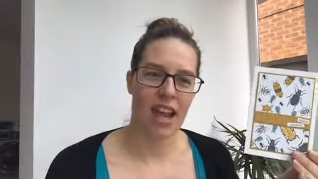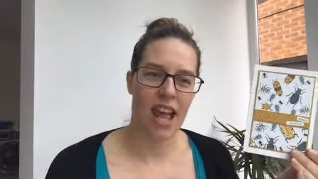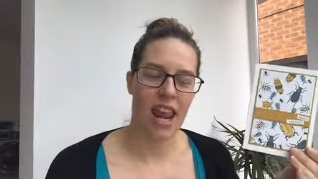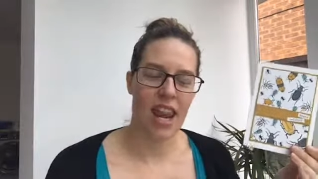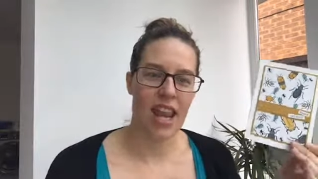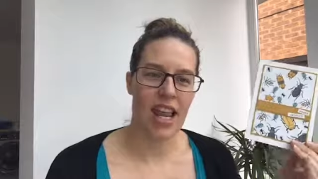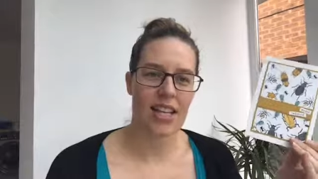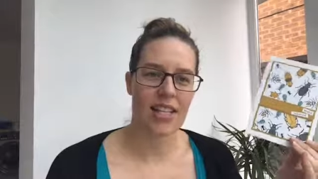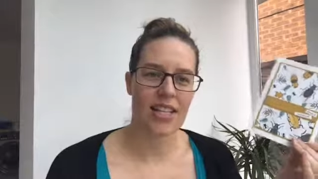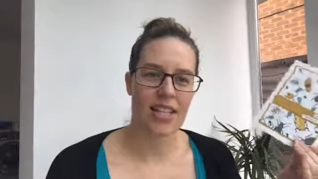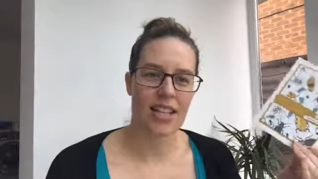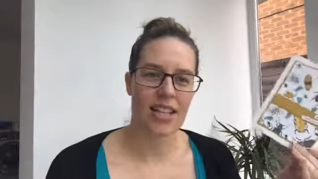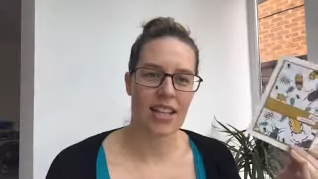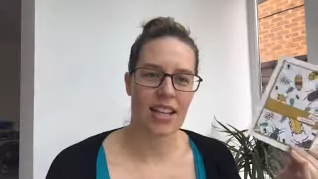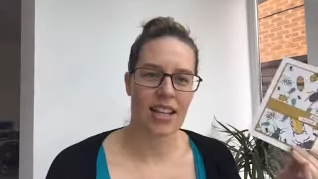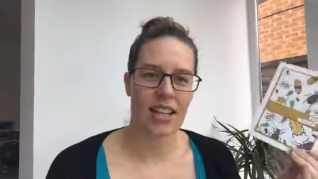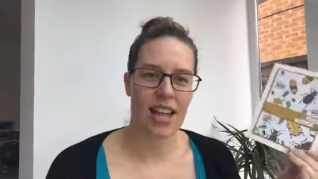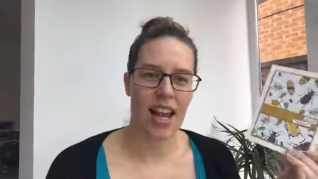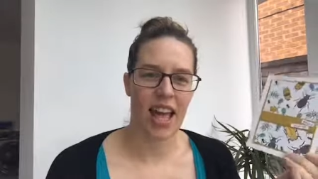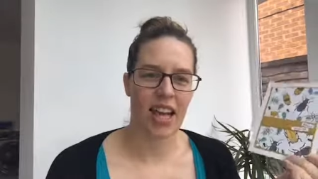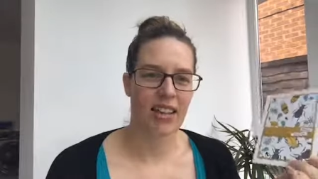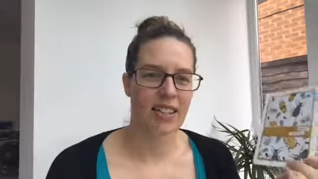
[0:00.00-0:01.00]
unless he
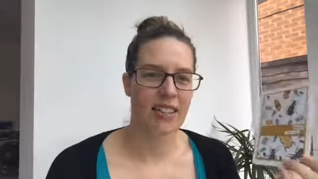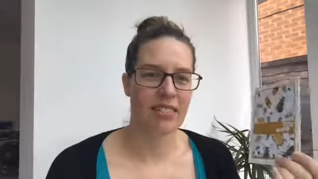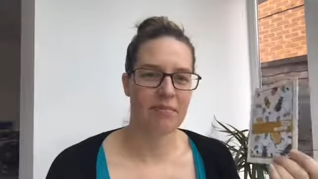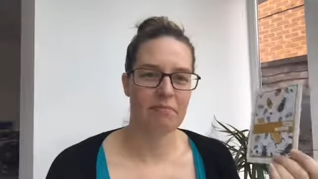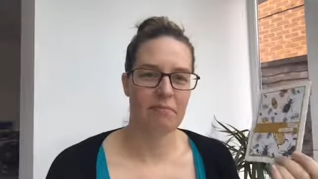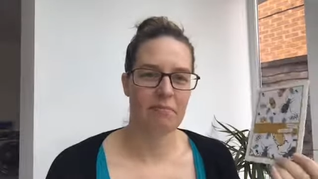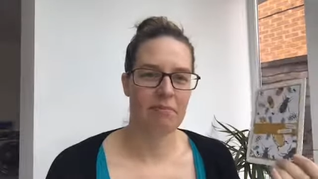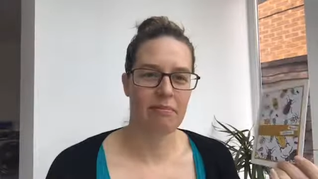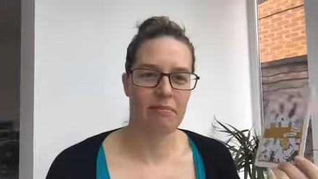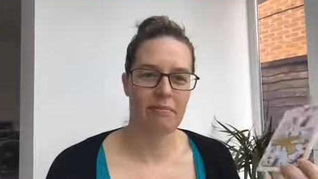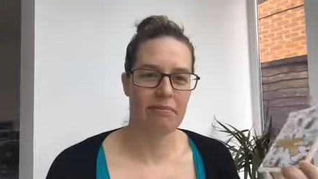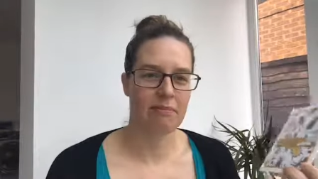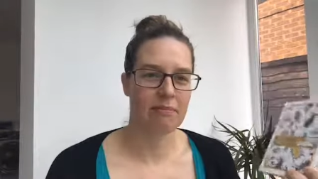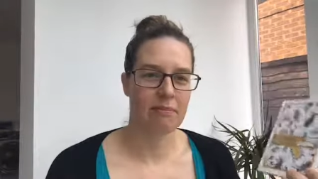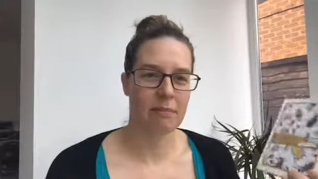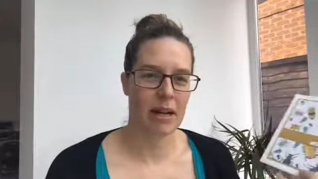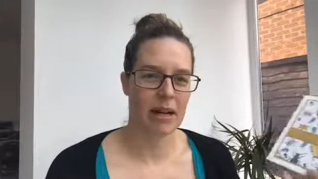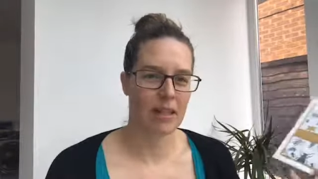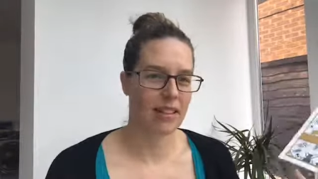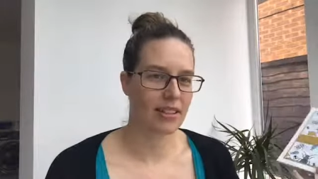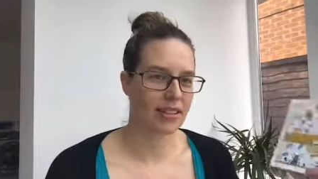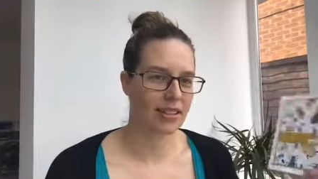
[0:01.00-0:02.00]
collects
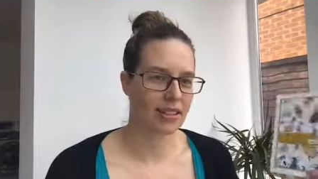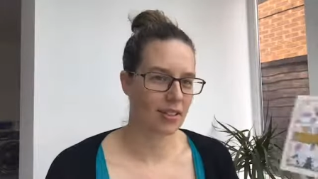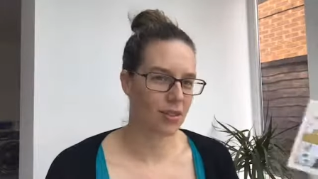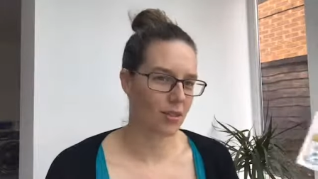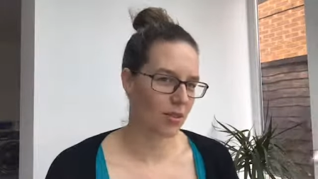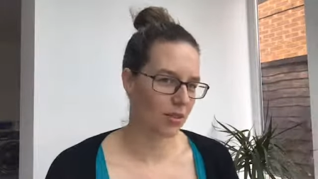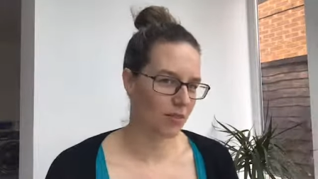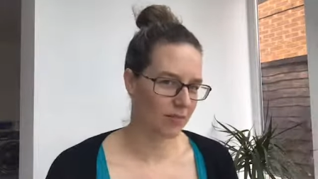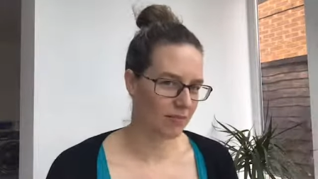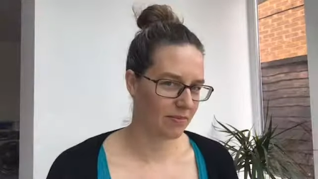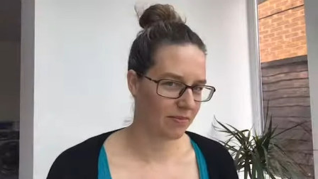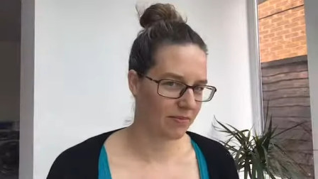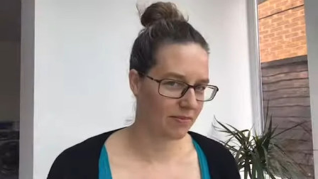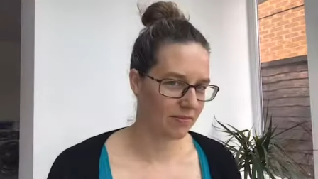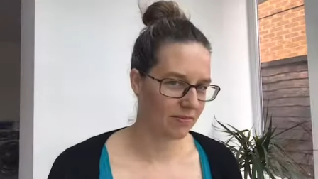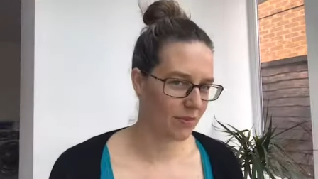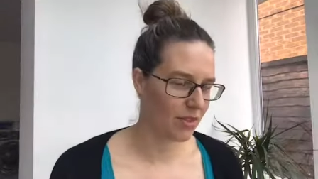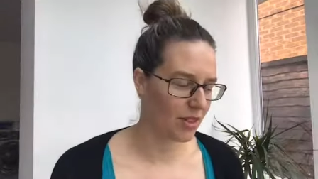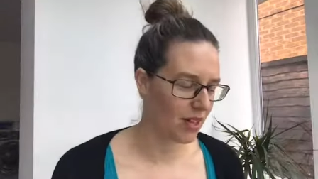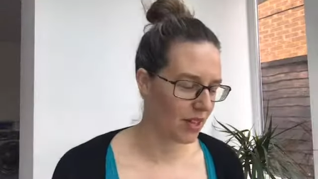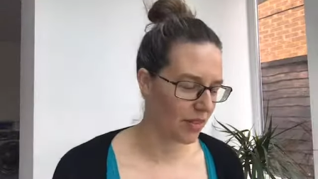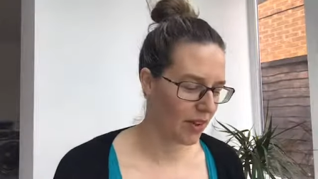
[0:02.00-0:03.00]
bugs or
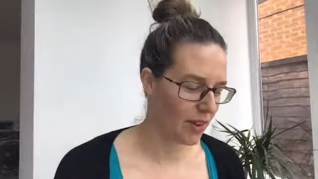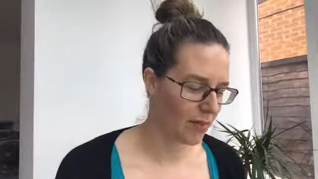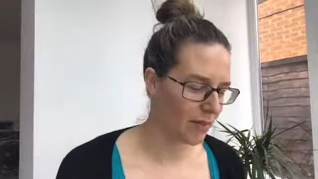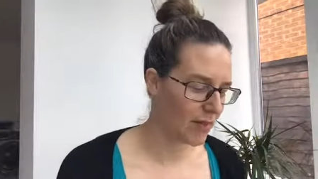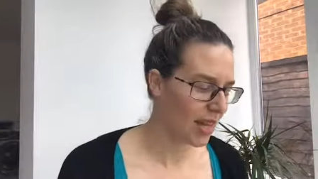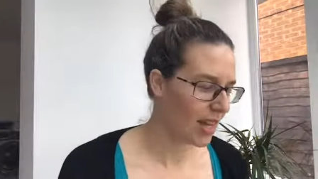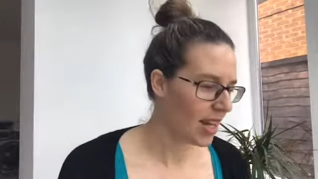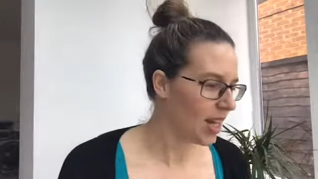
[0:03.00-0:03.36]
whatever.